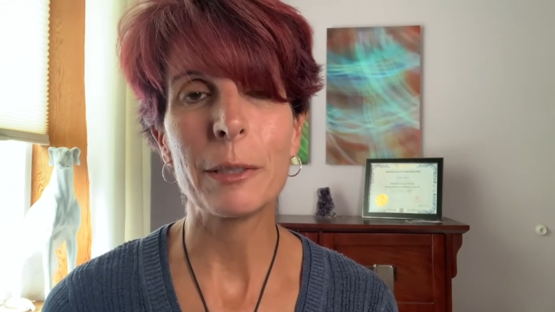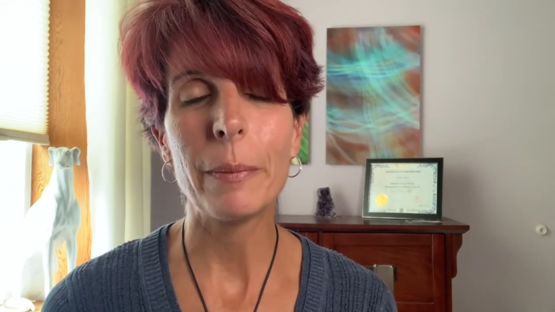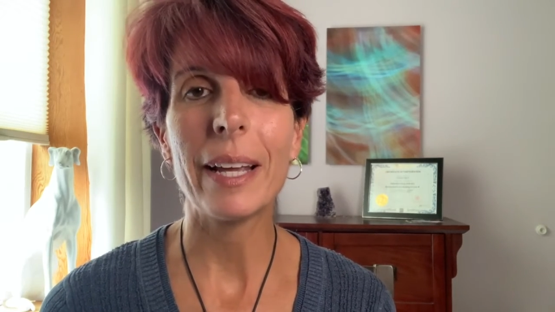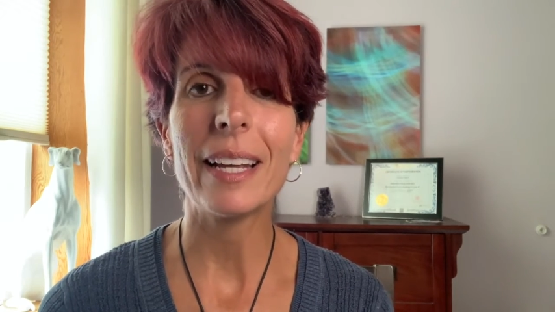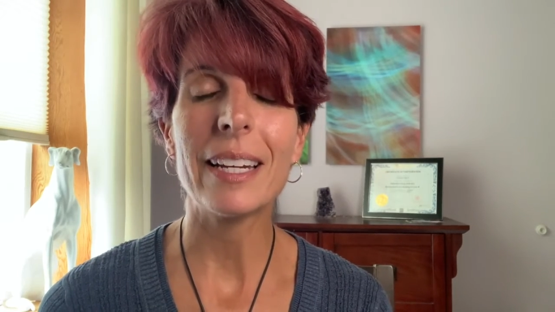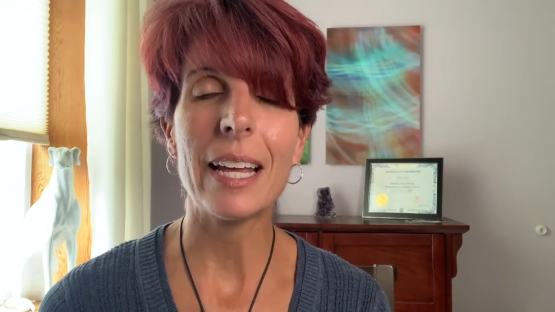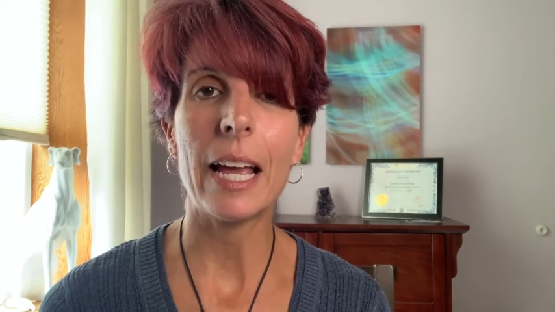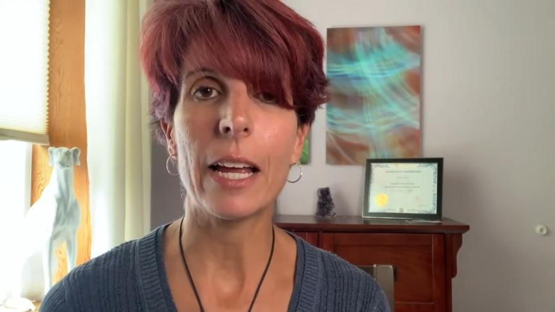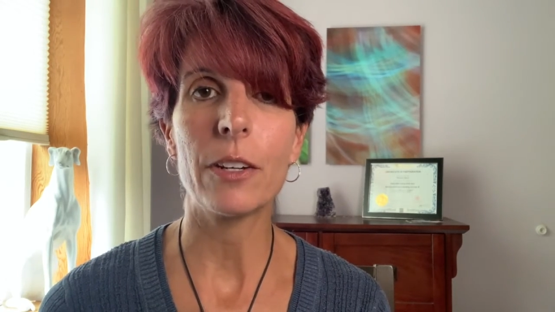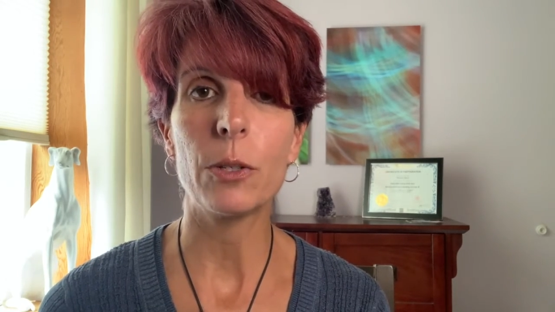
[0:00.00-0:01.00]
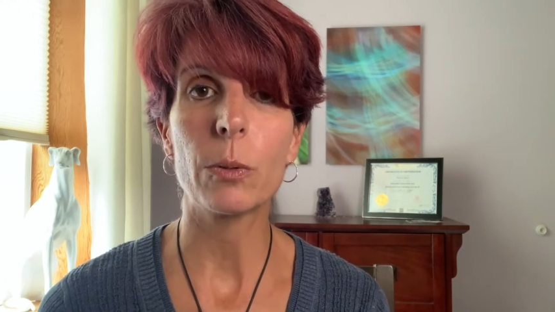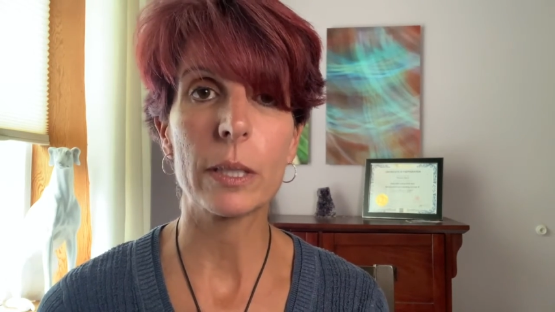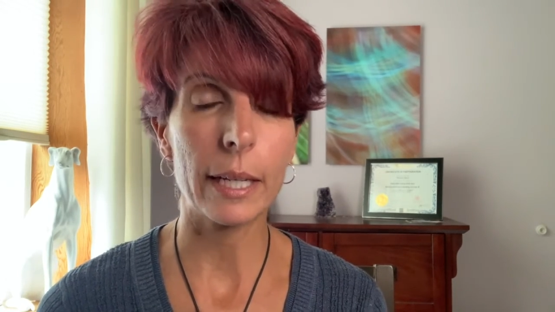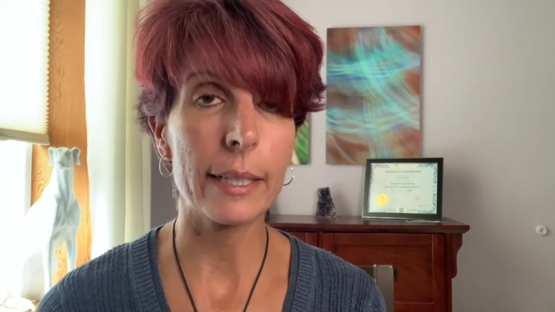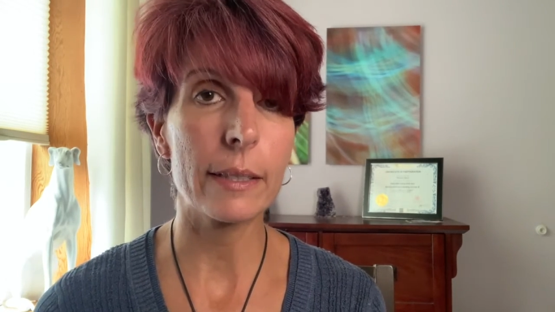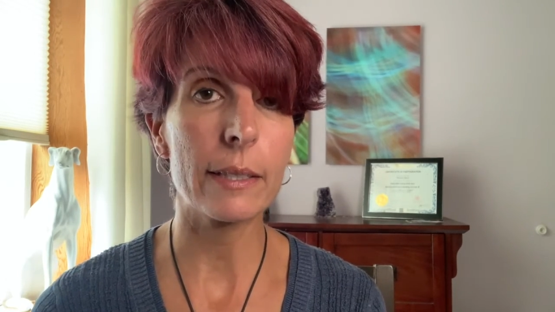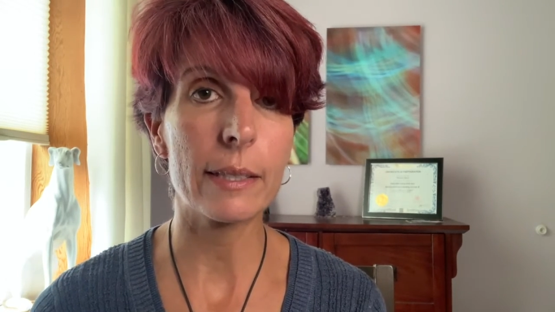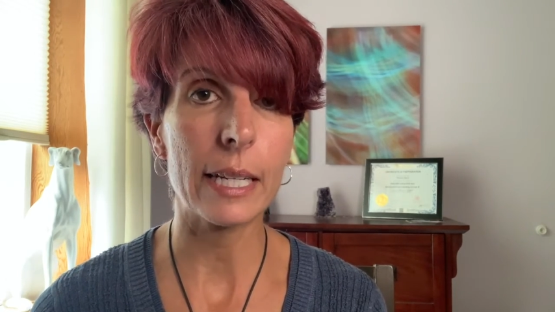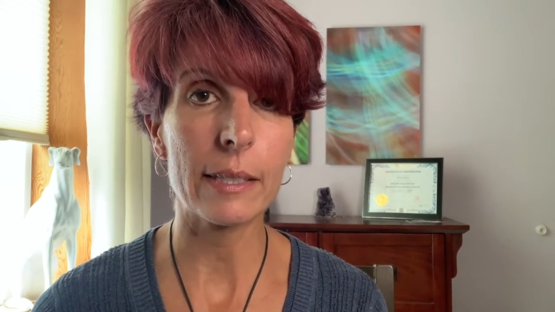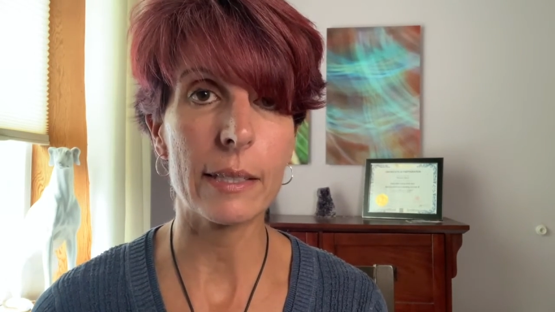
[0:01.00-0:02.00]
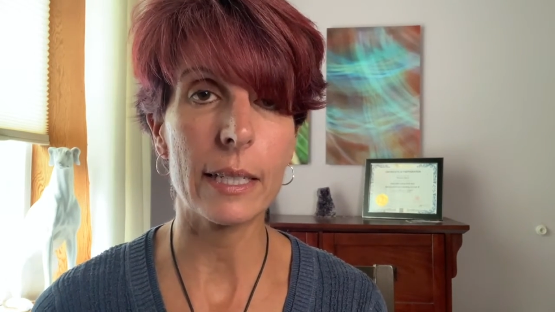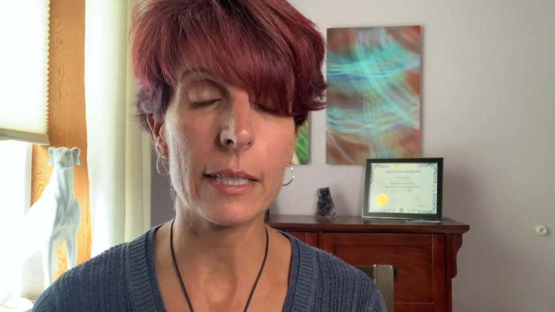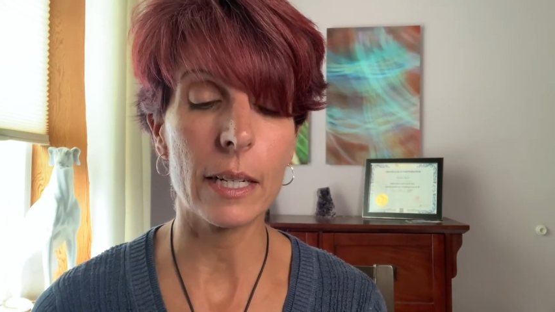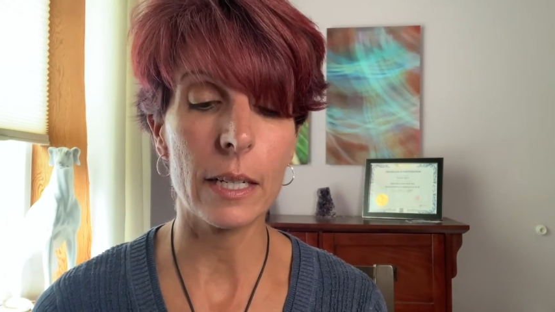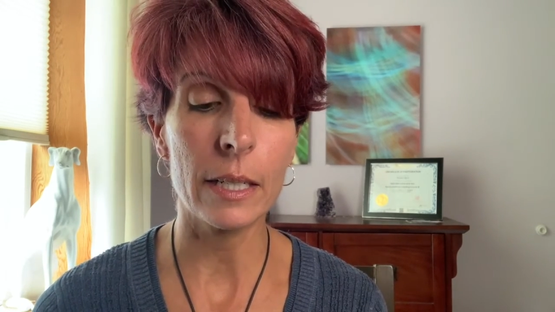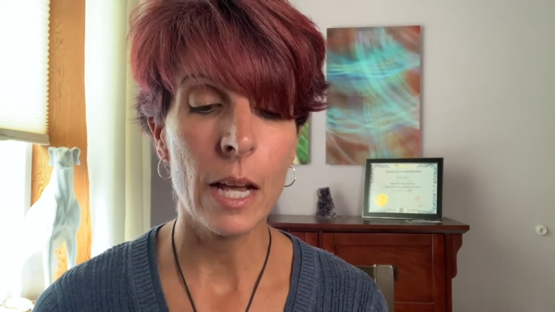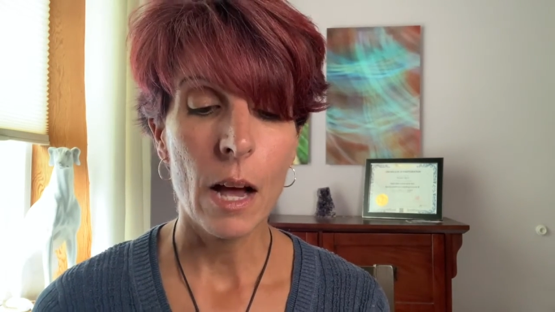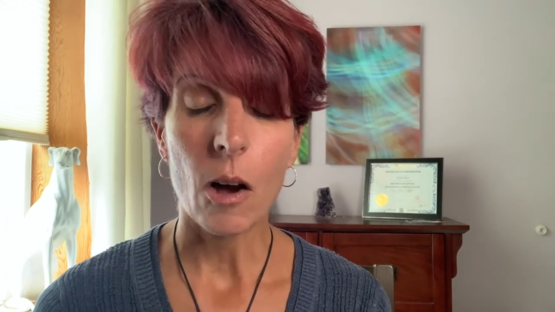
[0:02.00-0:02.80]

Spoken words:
Maine, and you would like this testing done,